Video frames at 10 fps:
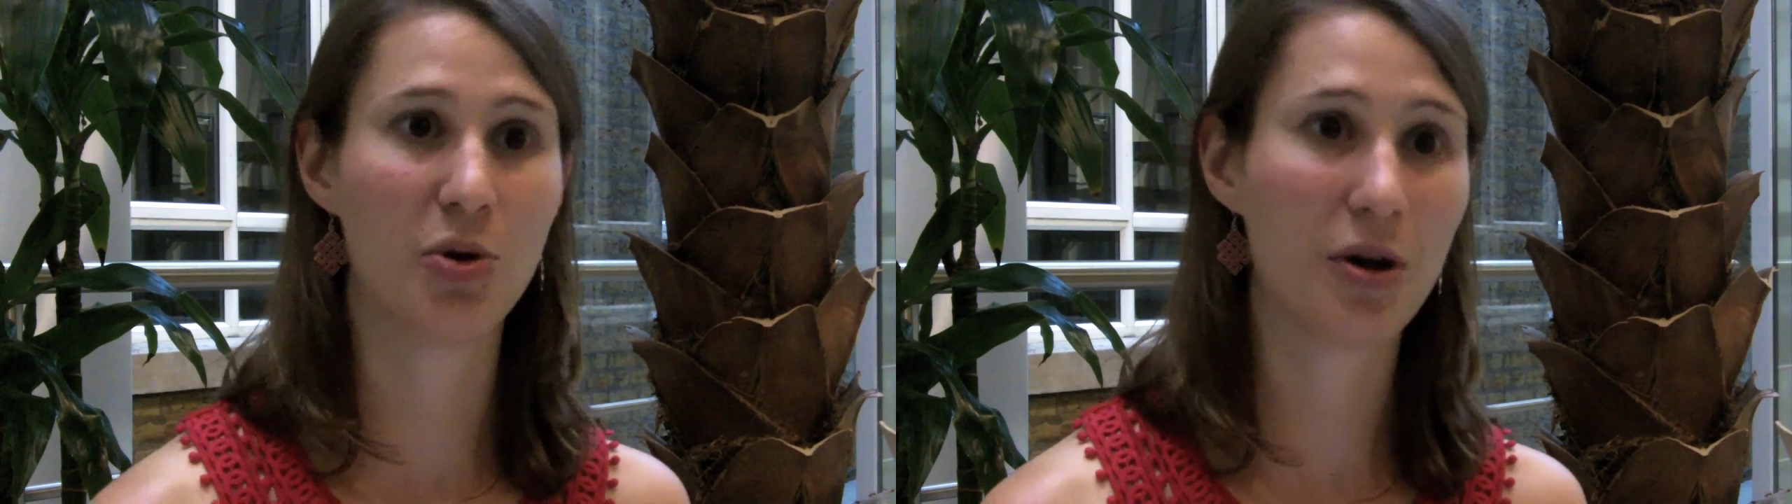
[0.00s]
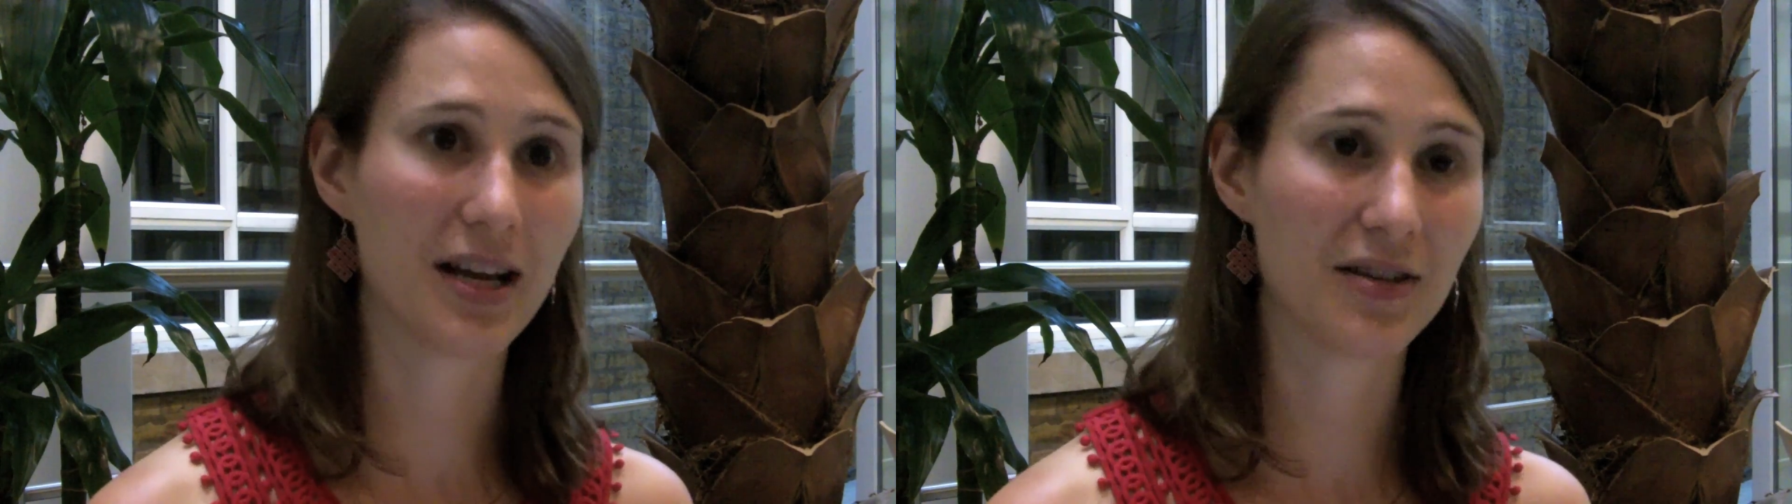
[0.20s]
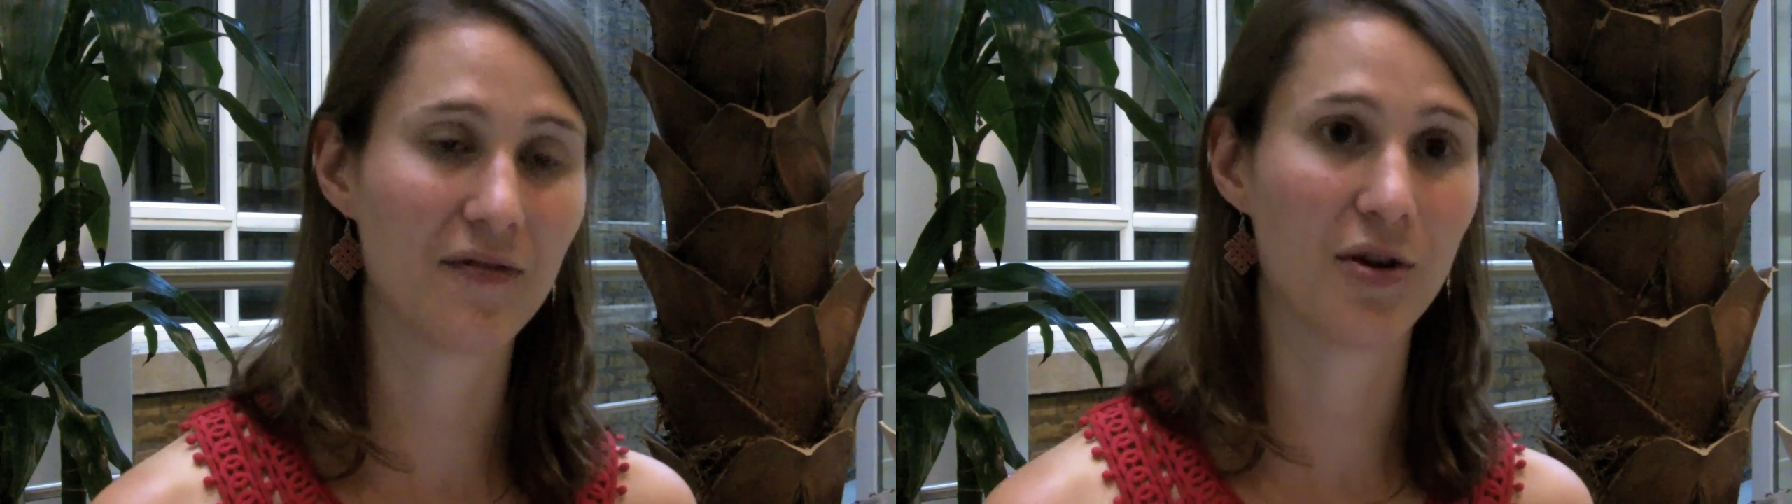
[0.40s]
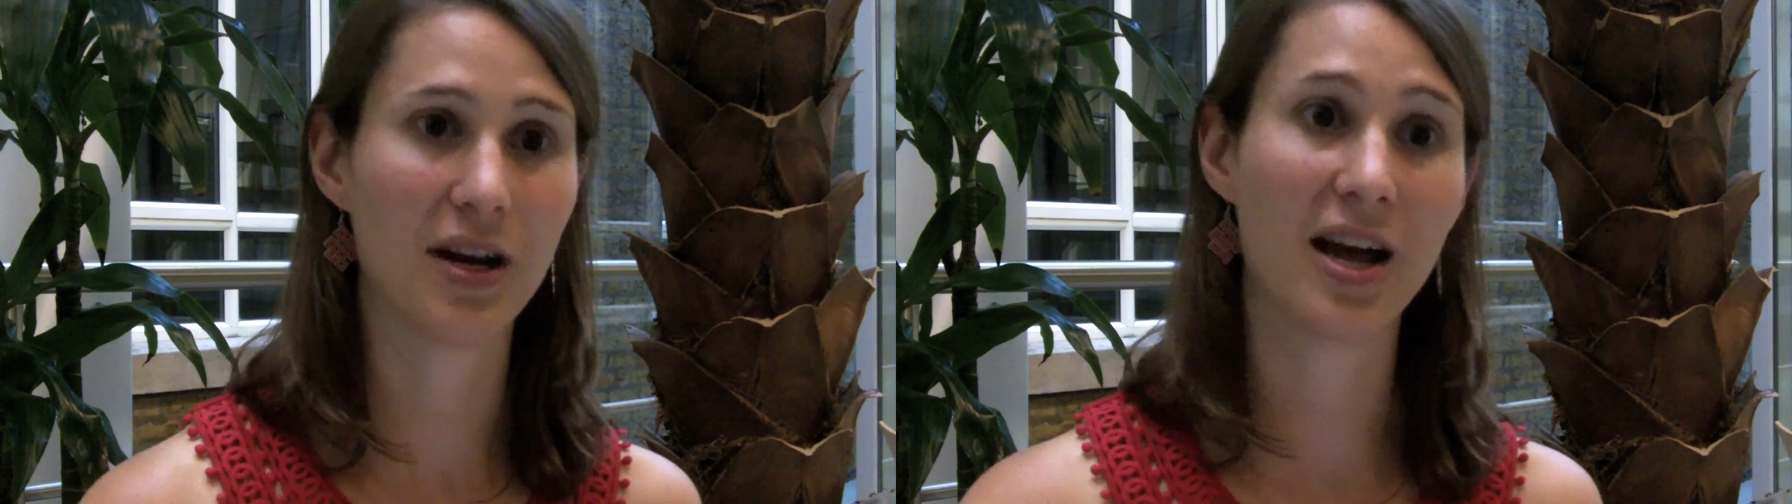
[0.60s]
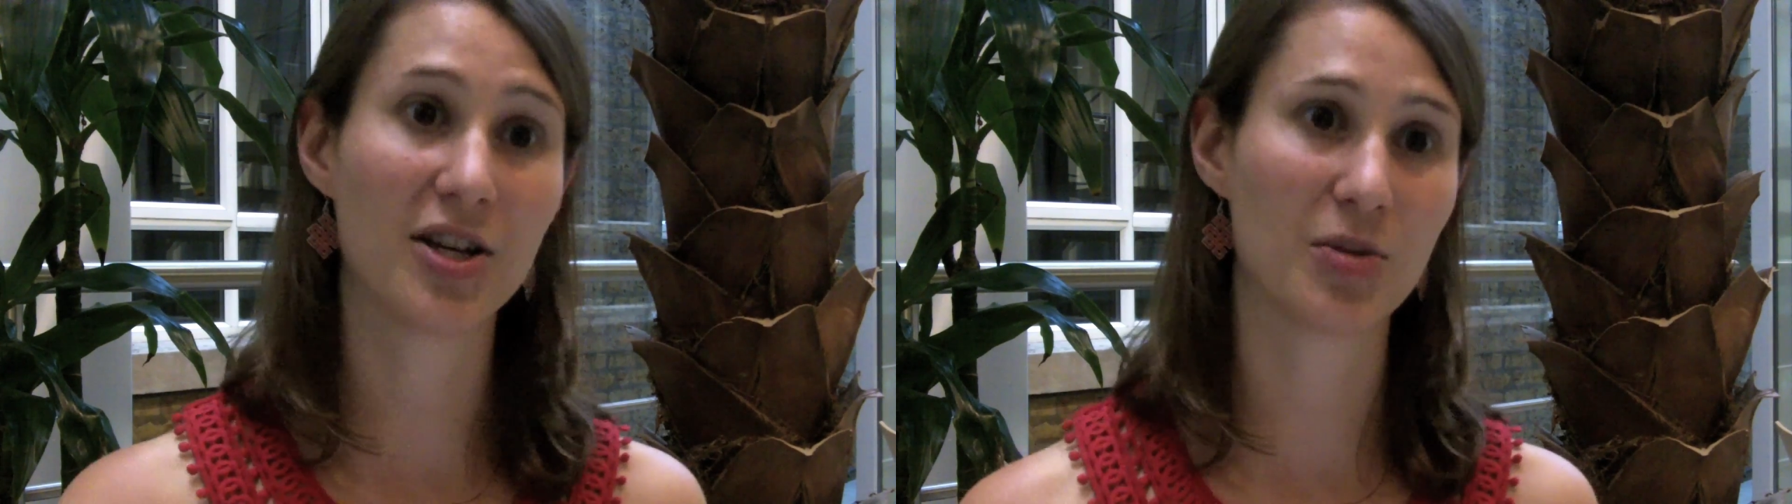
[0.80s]
point for a
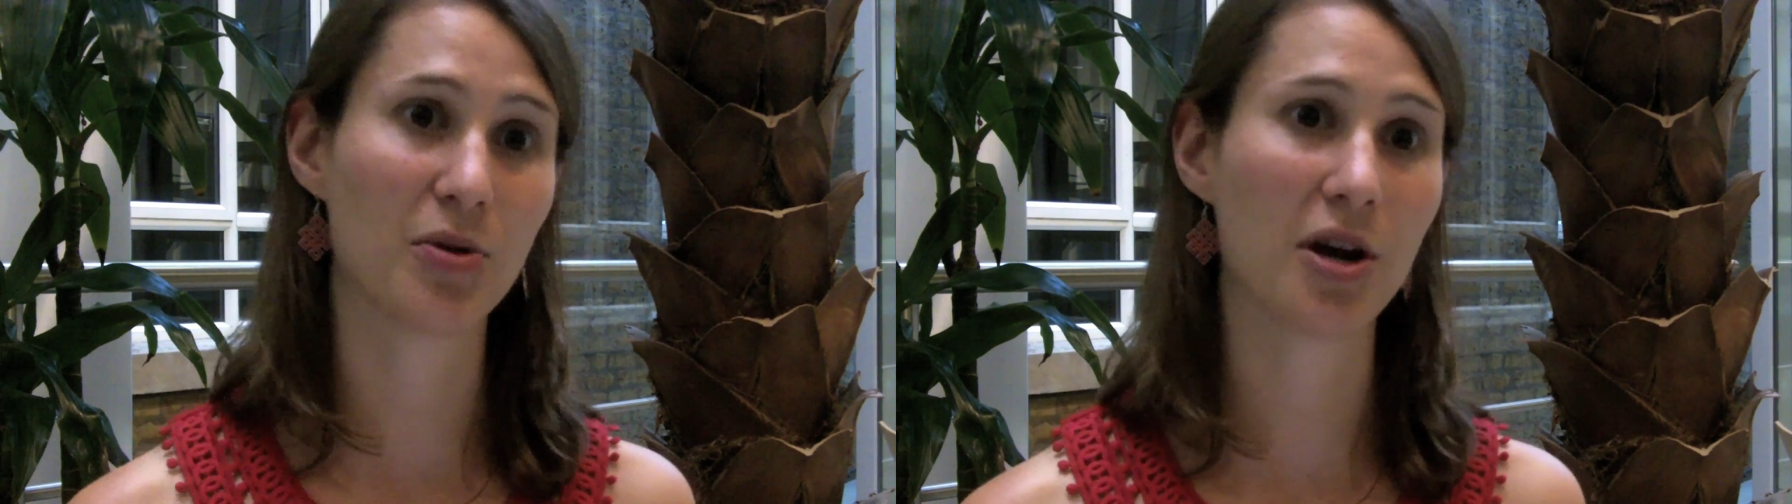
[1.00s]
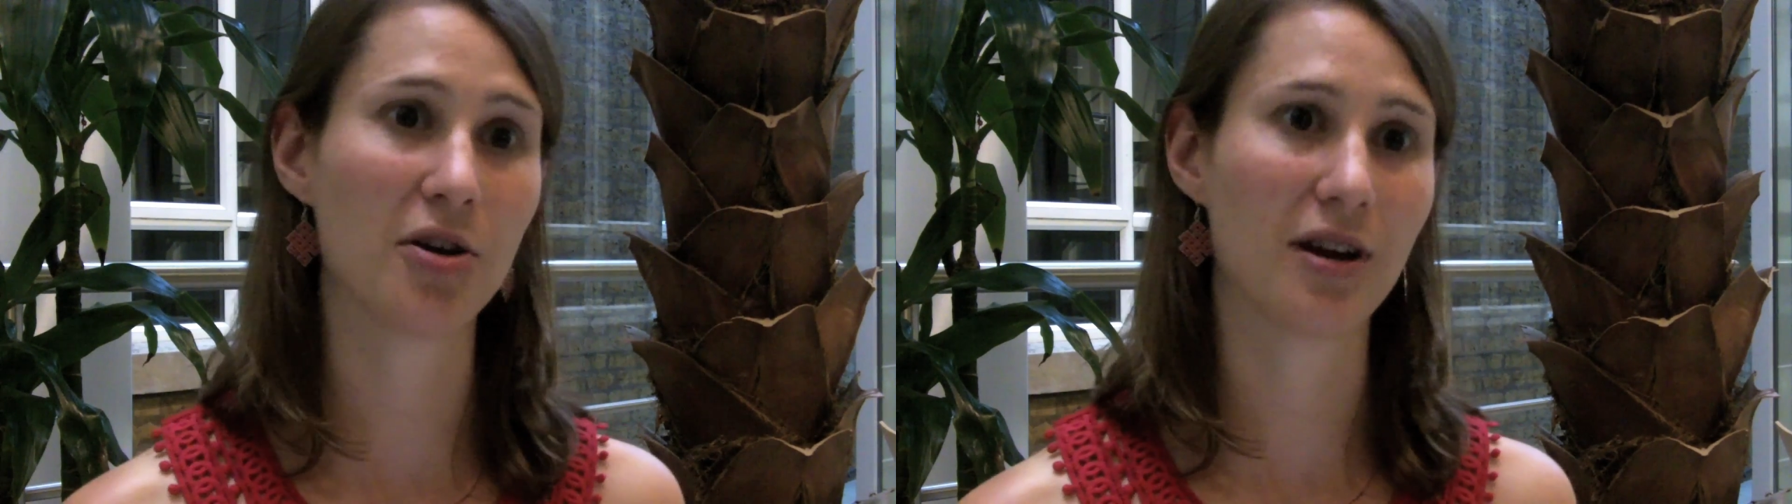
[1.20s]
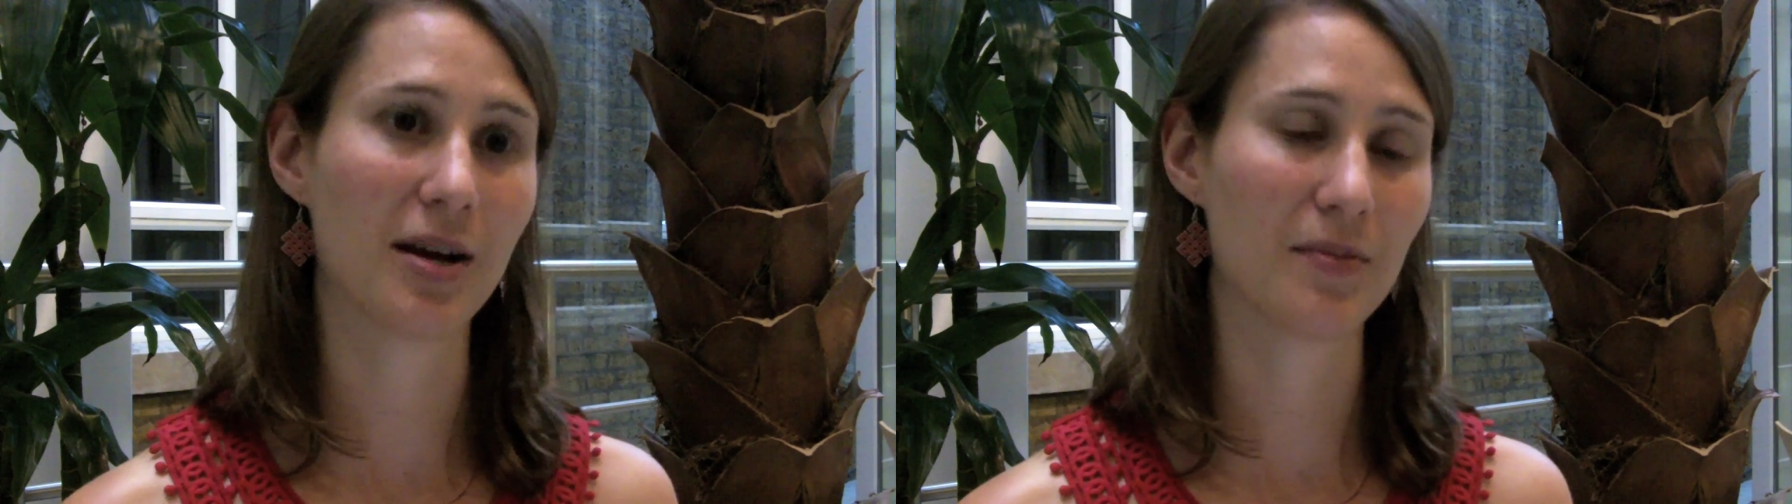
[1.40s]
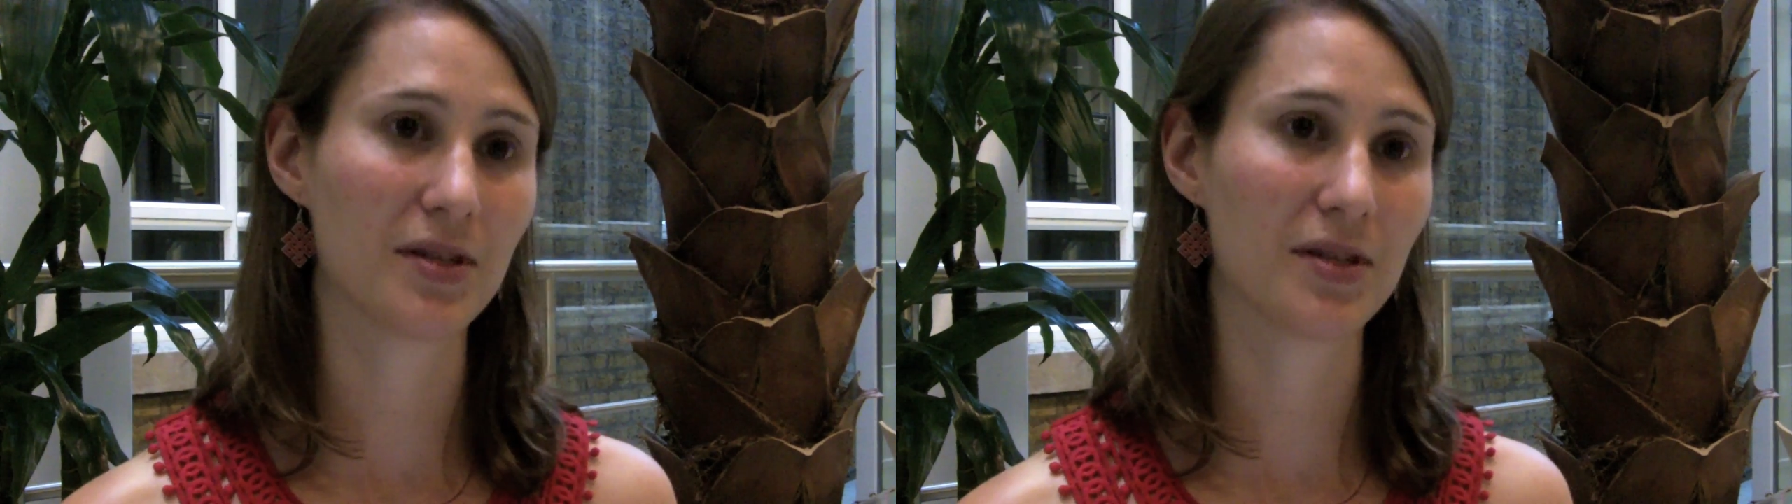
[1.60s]
larger program.